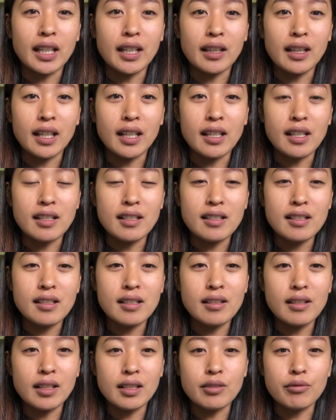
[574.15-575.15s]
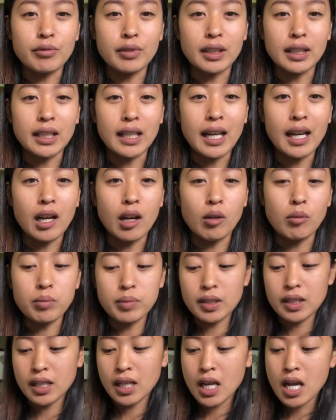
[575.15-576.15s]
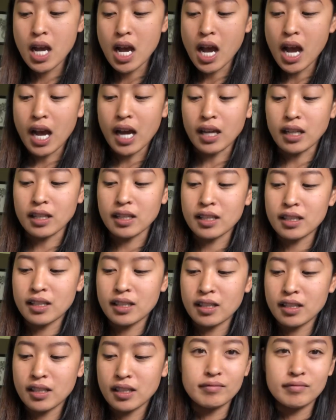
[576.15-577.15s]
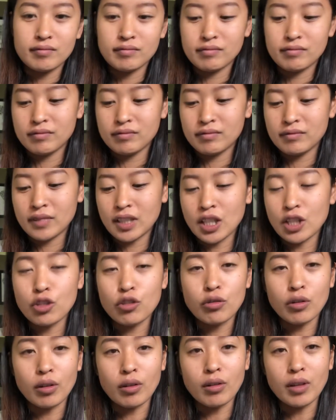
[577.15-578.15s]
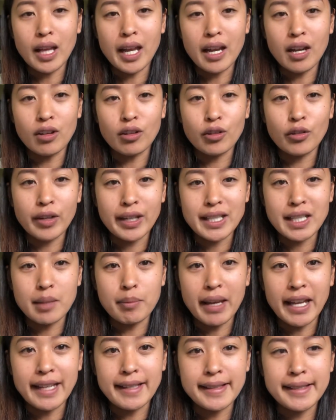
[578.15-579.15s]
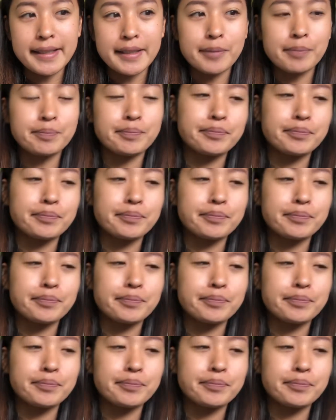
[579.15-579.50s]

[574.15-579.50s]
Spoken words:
I think it's really helped us control our crazy beast.